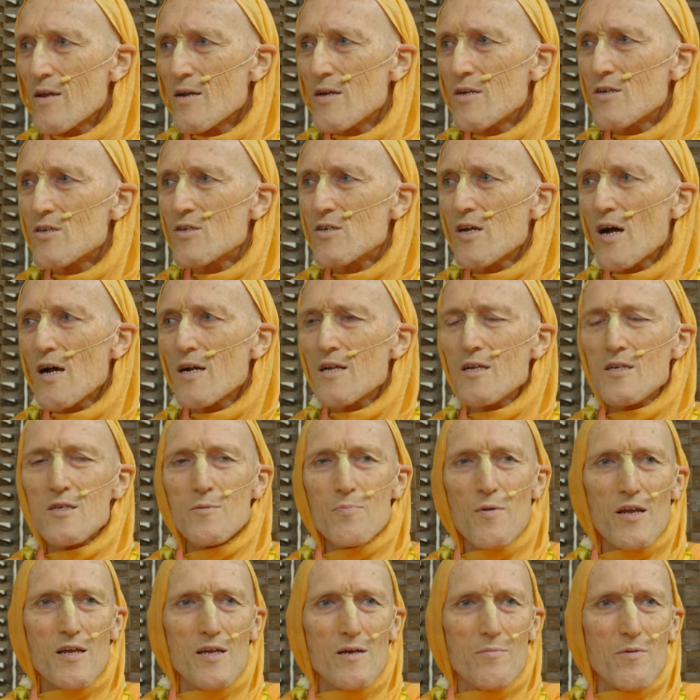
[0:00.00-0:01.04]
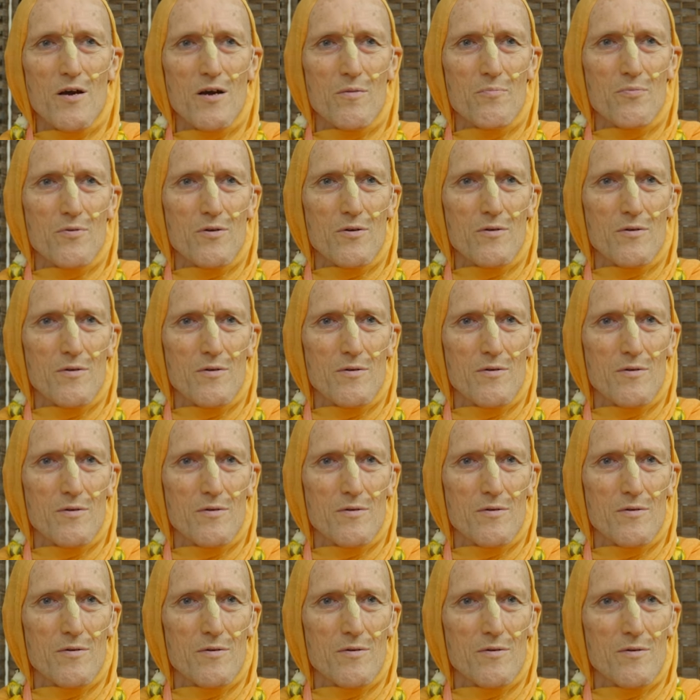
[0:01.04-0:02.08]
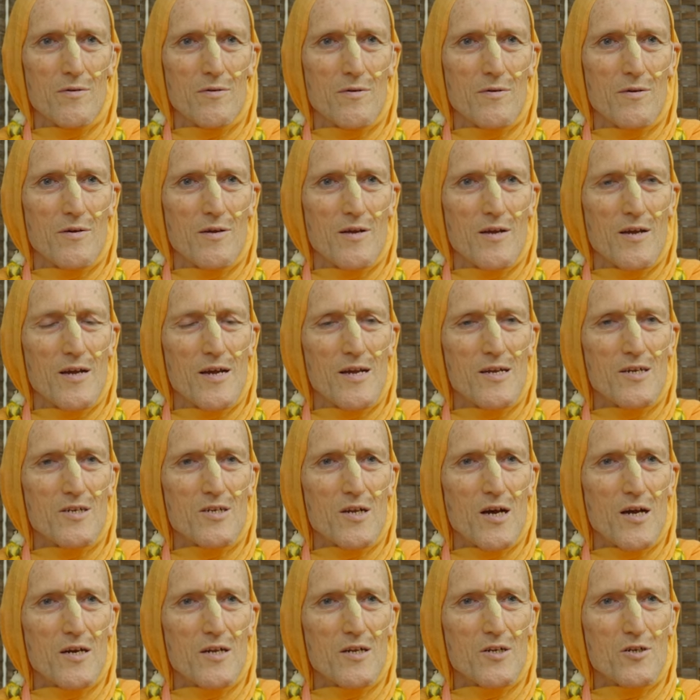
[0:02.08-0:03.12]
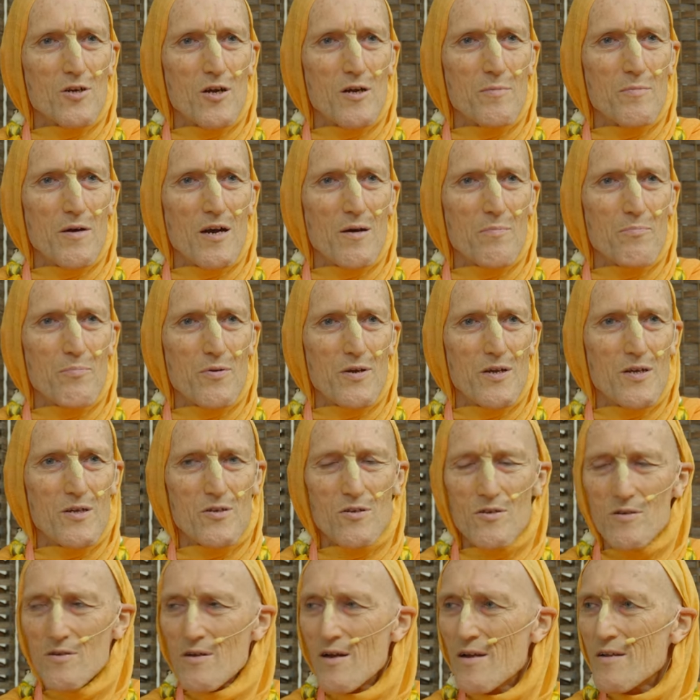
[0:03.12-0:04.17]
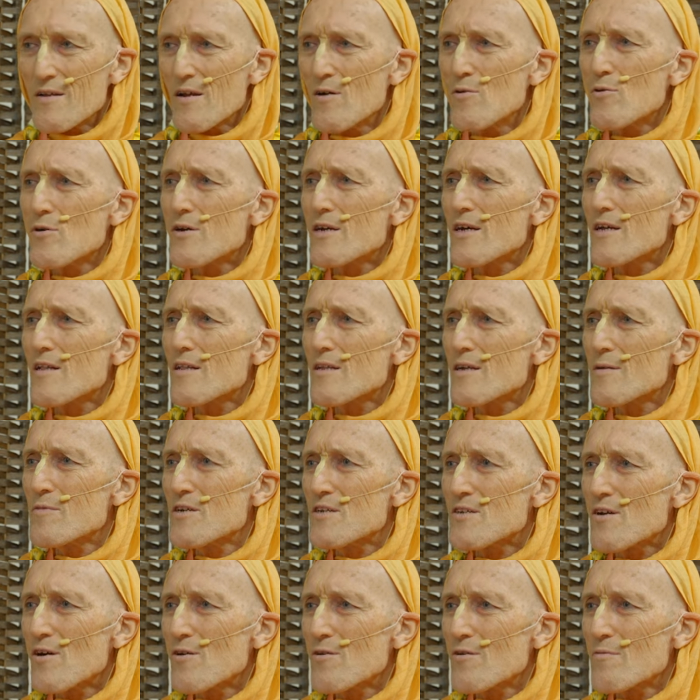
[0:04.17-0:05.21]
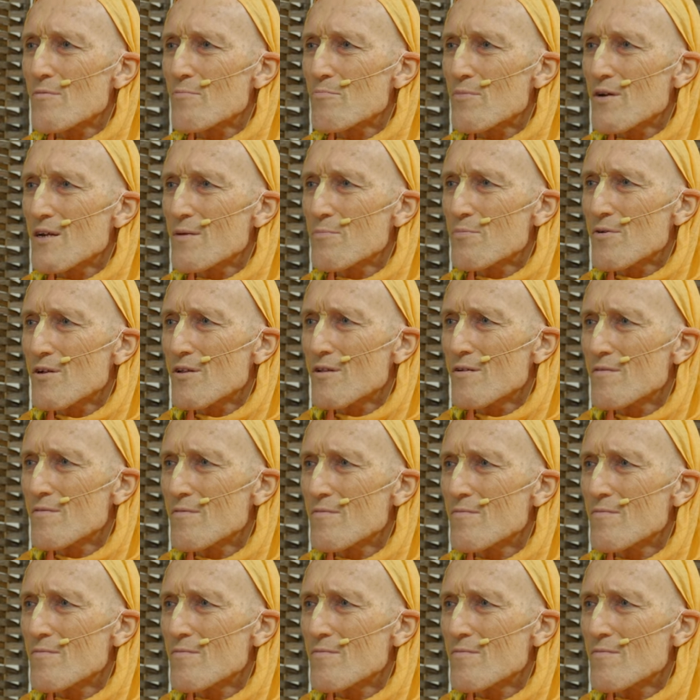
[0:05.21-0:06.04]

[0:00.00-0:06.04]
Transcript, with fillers: he started speaking about. He started talking about peace, and who killed him? His own people.